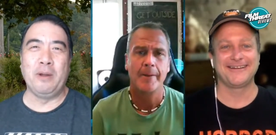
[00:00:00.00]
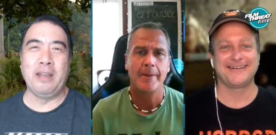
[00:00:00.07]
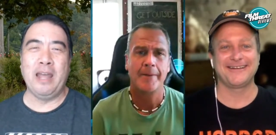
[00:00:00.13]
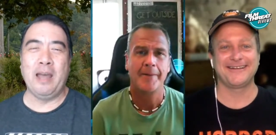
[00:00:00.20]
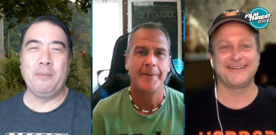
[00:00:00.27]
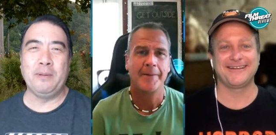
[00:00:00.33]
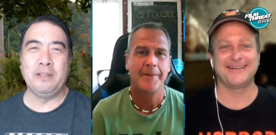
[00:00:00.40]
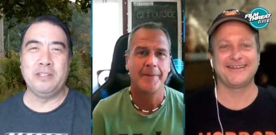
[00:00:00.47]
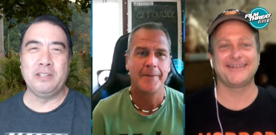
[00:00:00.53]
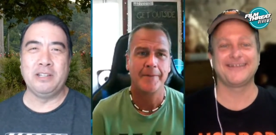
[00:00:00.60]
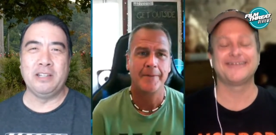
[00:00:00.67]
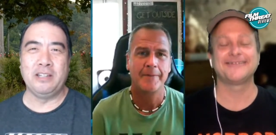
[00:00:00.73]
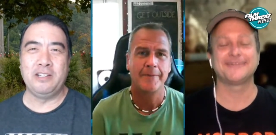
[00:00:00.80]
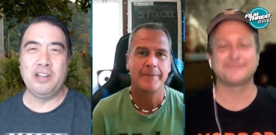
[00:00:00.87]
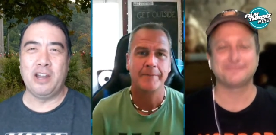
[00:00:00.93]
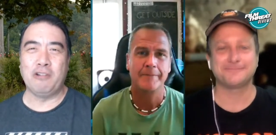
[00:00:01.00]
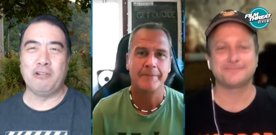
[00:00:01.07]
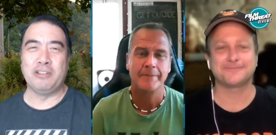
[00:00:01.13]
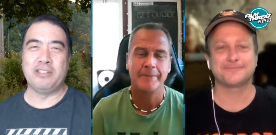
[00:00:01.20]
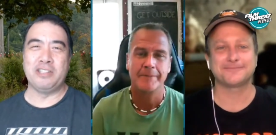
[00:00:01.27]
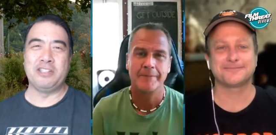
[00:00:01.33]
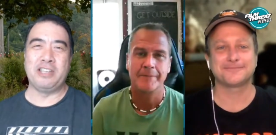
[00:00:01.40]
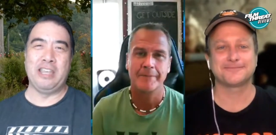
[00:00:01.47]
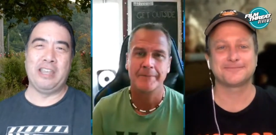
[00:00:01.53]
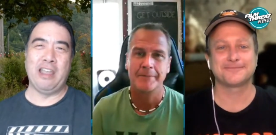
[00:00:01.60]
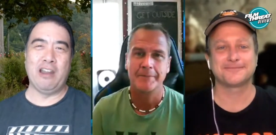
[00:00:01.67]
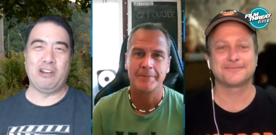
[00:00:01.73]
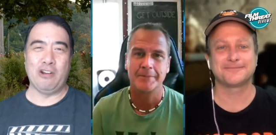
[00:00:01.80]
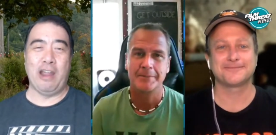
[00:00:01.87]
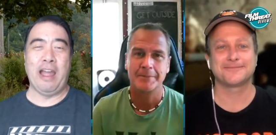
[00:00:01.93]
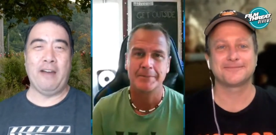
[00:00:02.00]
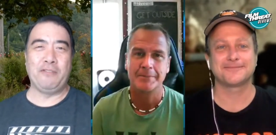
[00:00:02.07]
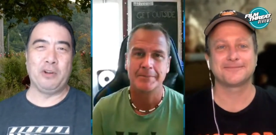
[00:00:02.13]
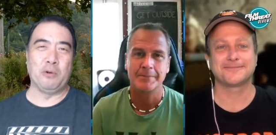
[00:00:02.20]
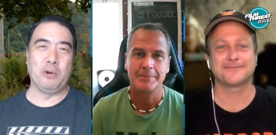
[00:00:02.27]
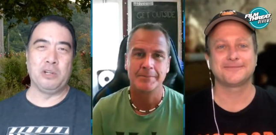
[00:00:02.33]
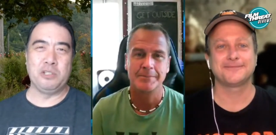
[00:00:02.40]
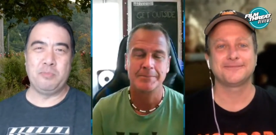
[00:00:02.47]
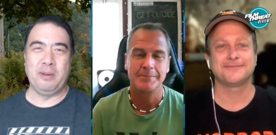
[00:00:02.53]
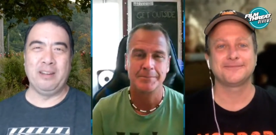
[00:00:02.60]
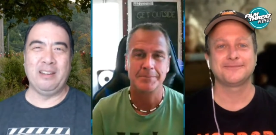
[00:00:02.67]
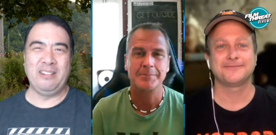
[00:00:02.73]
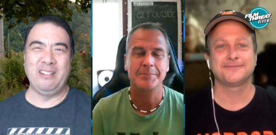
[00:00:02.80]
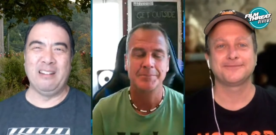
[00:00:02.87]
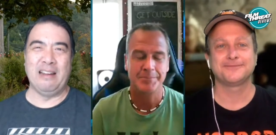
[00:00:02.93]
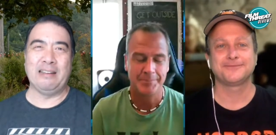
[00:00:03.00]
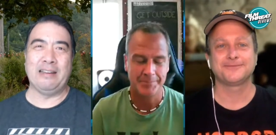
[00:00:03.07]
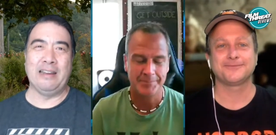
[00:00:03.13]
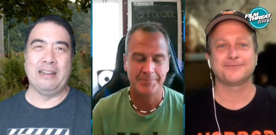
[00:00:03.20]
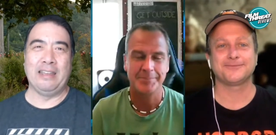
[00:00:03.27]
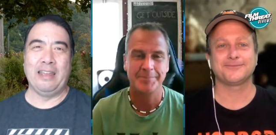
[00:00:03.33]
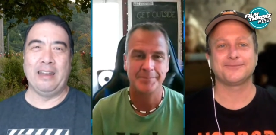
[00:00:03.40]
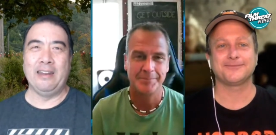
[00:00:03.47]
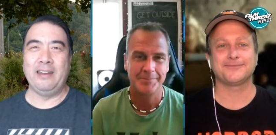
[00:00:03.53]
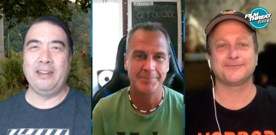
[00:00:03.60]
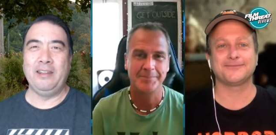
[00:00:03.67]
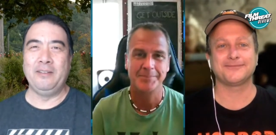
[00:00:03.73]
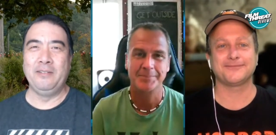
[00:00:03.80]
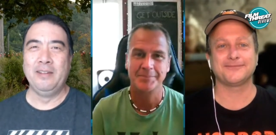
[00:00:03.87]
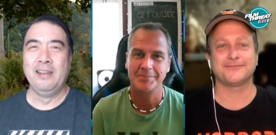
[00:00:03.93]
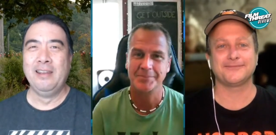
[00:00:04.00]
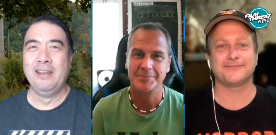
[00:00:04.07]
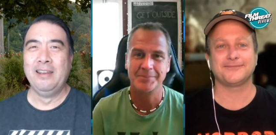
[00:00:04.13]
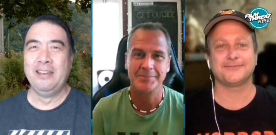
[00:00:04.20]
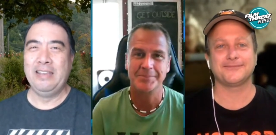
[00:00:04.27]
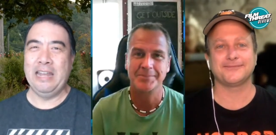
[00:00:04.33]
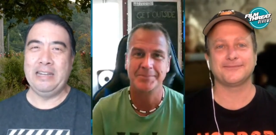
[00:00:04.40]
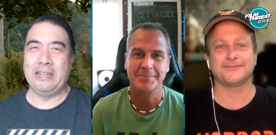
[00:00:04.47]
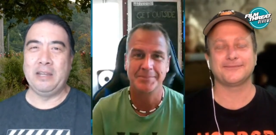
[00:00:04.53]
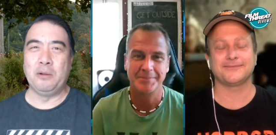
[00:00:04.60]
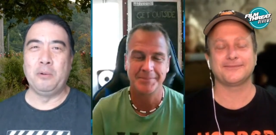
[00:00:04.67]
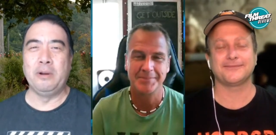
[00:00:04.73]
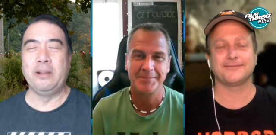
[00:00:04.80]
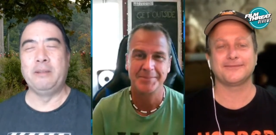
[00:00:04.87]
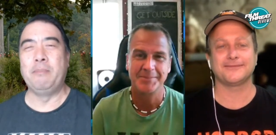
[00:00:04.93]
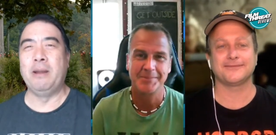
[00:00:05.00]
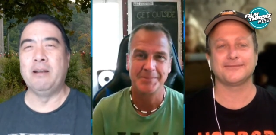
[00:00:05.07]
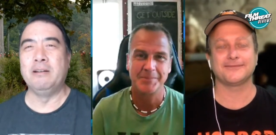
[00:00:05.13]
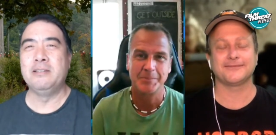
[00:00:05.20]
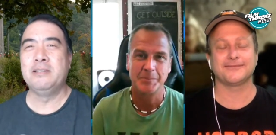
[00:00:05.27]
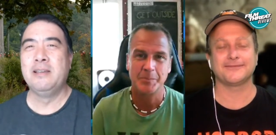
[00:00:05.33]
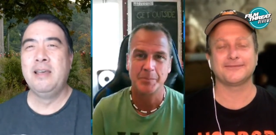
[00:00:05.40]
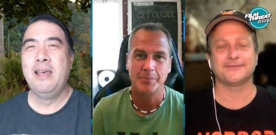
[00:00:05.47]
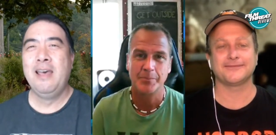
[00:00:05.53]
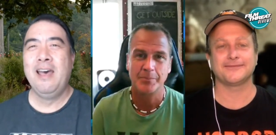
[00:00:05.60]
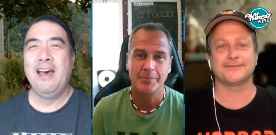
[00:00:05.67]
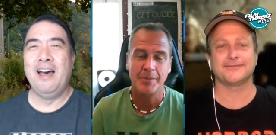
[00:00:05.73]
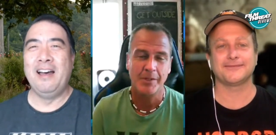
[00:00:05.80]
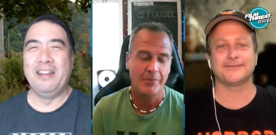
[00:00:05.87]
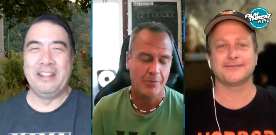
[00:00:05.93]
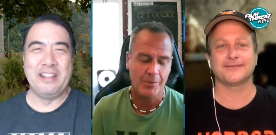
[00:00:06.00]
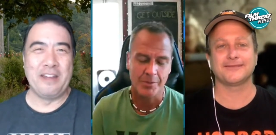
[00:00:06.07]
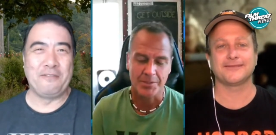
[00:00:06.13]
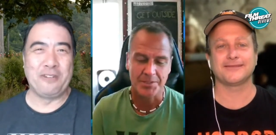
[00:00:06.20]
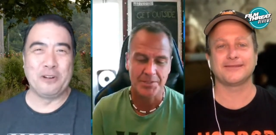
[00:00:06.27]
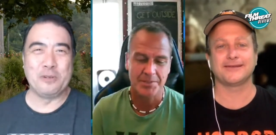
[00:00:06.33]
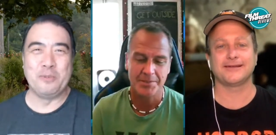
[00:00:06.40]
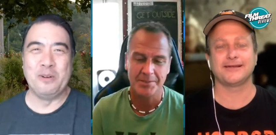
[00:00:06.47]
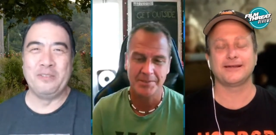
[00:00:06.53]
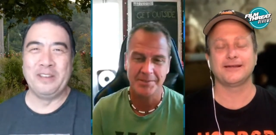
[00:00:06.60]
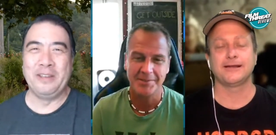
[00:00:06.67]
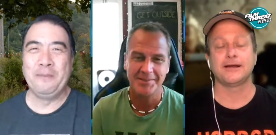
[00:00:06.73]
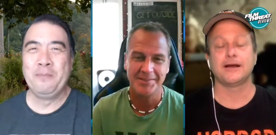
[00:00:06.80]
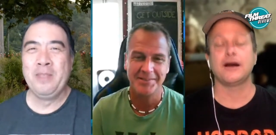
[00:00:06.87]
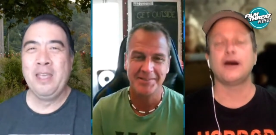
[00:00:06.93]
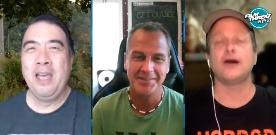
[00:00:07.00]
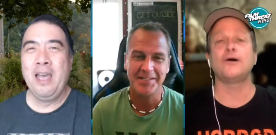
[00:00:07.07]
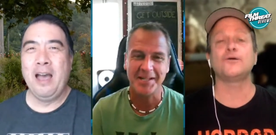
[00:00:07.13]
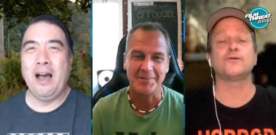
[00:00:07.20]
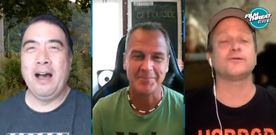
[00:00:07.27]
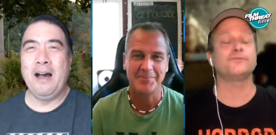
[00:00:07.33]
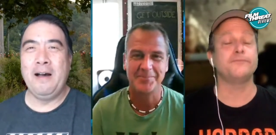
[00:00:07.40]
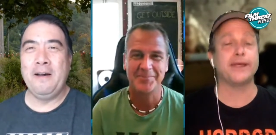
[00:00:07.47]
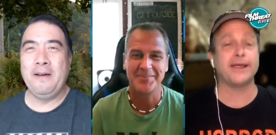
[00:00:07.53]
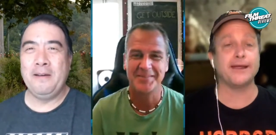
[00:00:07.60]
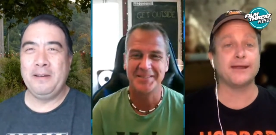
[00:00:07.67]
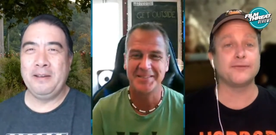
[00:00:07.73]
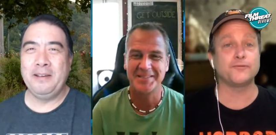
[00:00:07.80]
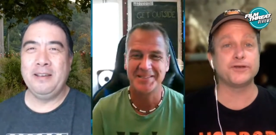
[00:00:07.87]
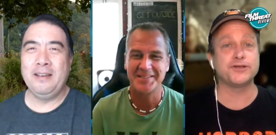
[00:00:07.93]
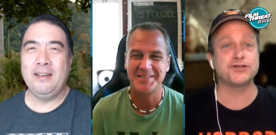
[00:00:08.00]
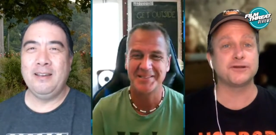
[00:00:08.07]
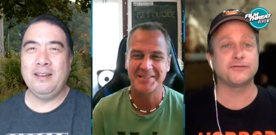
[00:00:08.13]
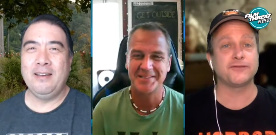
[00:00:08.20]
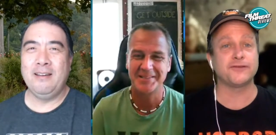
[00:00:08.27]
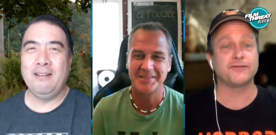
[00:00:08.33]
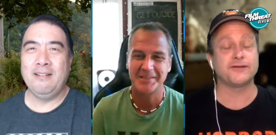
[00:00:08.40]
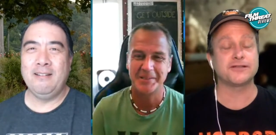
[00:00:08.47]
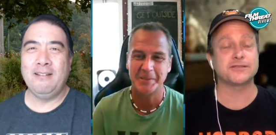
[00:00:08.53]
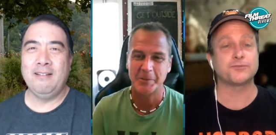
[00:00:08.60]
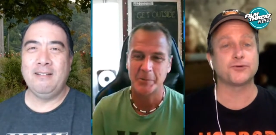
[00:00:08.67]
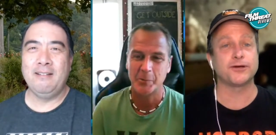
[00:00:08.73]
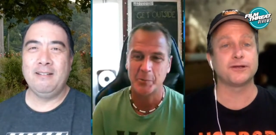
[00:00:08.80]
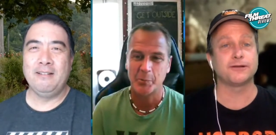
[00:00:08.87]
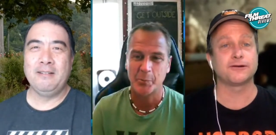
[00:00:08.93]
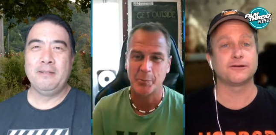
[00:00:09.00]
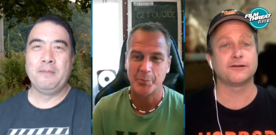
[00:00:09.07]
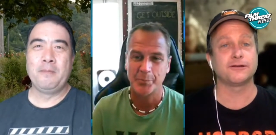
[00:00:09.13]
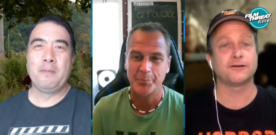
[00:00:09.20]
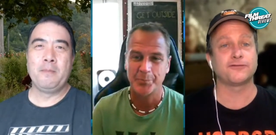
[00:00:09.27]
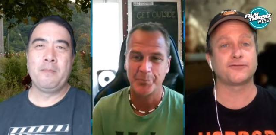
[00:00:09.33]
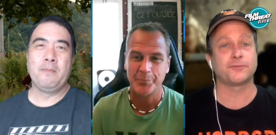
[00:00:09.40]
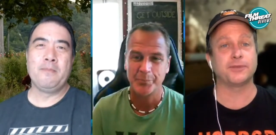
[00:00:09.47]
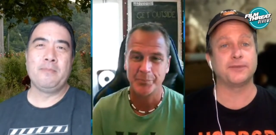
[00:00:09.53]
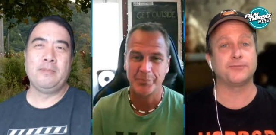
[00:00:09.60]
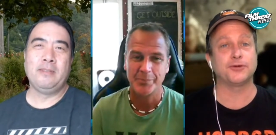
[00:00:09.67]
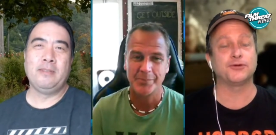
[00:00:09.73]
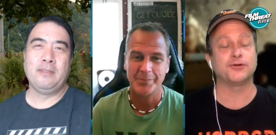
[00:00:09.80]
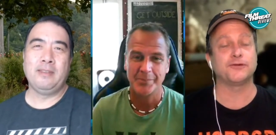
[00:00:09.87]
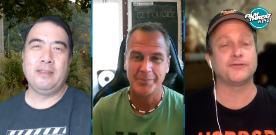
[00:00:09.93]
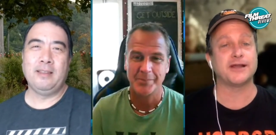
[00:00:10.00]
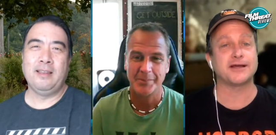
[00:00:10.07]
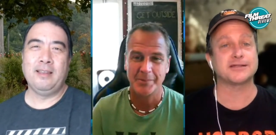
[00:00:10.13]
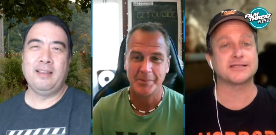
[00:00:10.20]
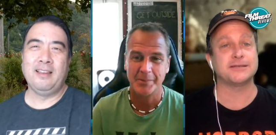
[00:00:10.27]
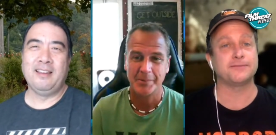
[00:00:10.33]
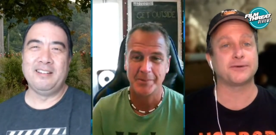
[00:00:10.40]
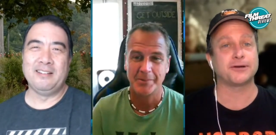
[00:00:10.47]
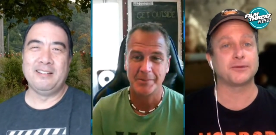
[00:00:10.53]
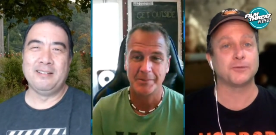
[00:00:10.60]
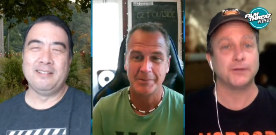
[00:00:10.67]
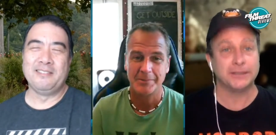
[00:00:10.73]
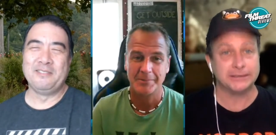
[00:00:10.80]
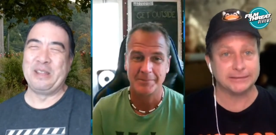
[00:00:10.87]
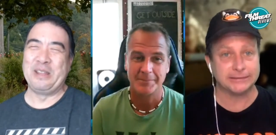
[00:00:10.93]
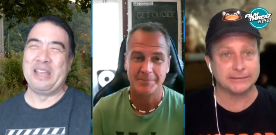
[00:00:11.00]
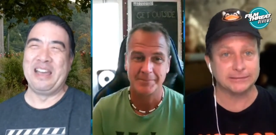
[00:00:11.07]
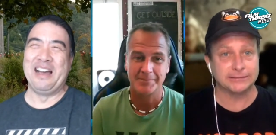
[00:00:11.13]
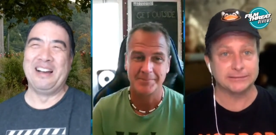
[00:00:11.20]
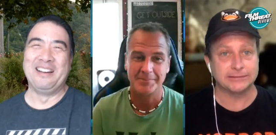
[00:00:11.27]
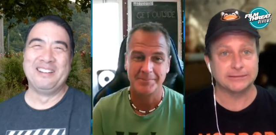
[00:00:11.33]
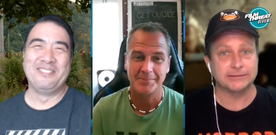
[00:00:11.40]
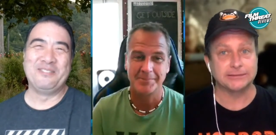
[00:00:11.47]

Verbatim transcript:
Speaker 1: what happened to the John Krasinski character afterwards, but you know, I kind of get it. He he had to kill one of the parents.
Speaker 2: Uh, of in course. that first movie. Oh uh, man, we should have given a spoiler alert for people who have not seen part one. Yeah,